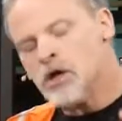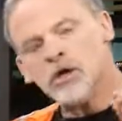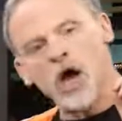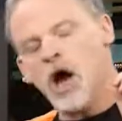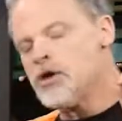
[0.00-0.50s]

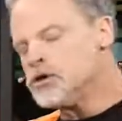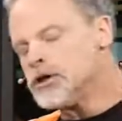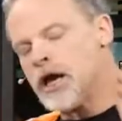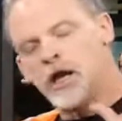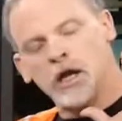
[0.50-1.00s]
to
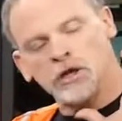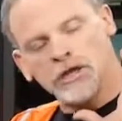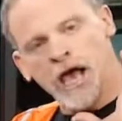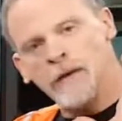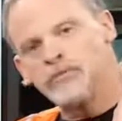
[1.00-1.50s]
understand in its
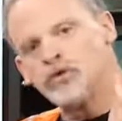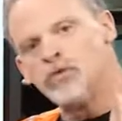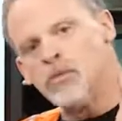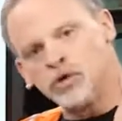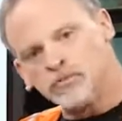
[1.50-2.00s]

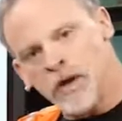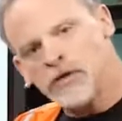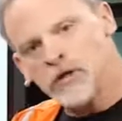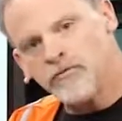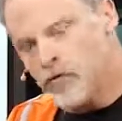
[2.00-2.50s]
absolute most
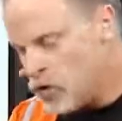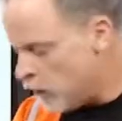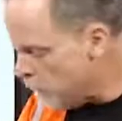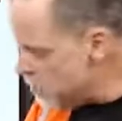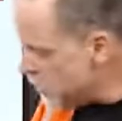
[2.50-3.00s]
basic
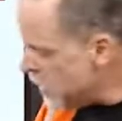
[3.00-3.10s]
form,